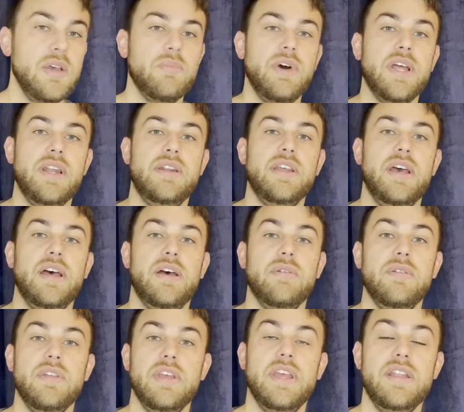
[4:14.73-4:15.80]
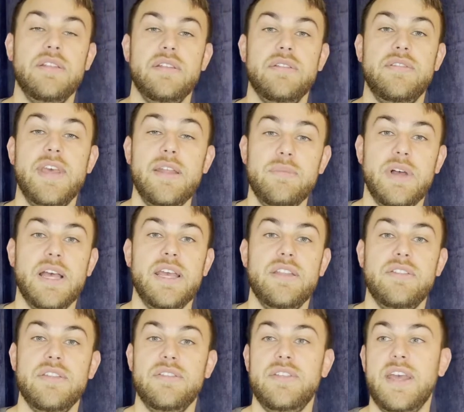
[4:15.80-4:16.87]
But in
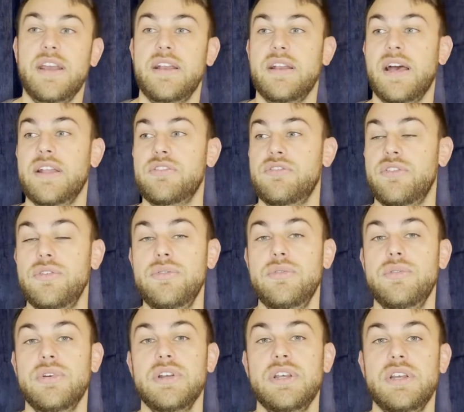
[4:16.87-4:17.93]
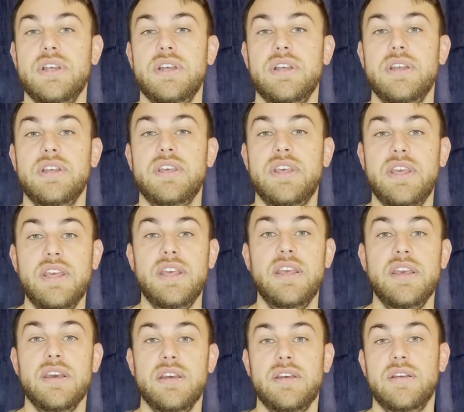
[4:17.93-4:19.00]
Deadmines, this deck got 2
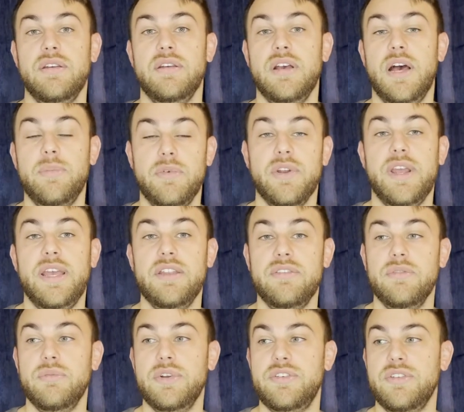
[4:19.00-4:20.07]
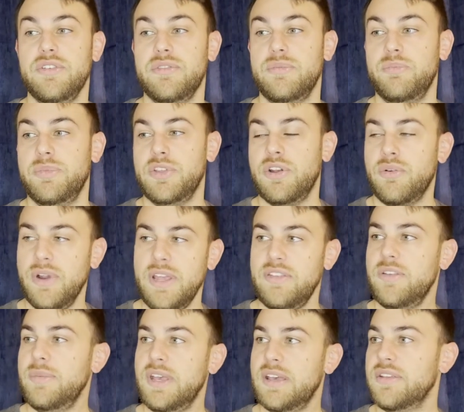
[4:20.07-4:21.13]
key upgrades, which is
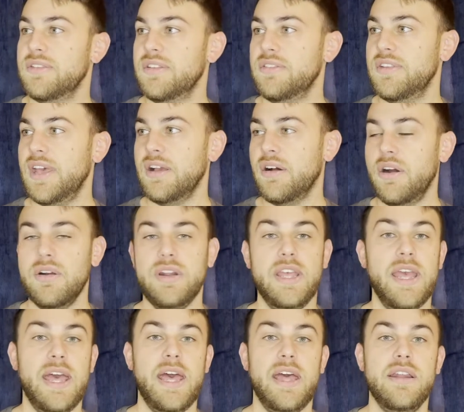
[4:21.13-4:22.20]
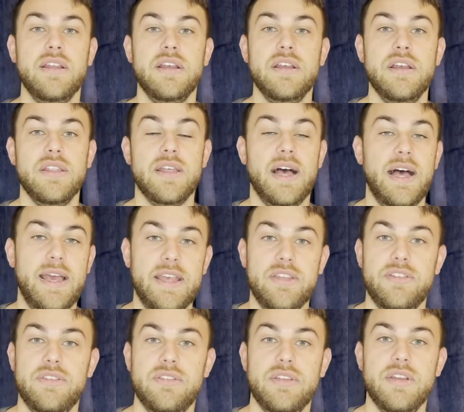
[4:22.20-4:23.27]
crazy because this deck already had the
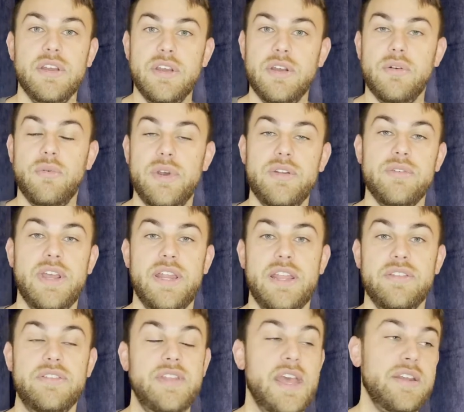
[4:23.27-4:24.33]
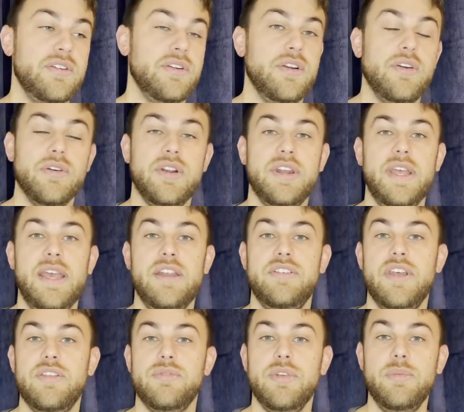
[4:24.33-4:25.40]
highest win rate in Standard according to
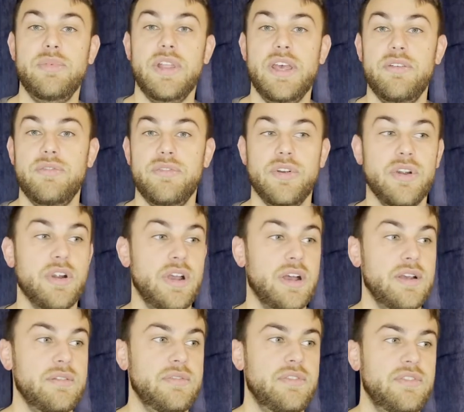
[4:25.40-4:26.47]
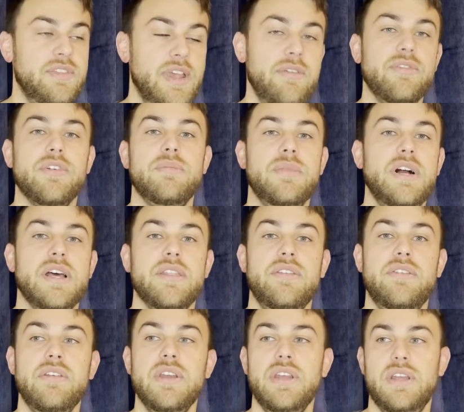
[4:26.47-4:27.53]
HS Replay for several
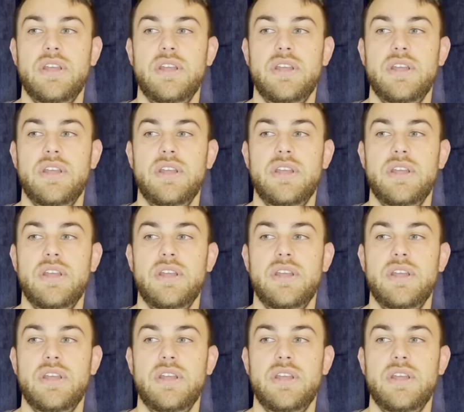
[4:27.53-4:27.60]
months.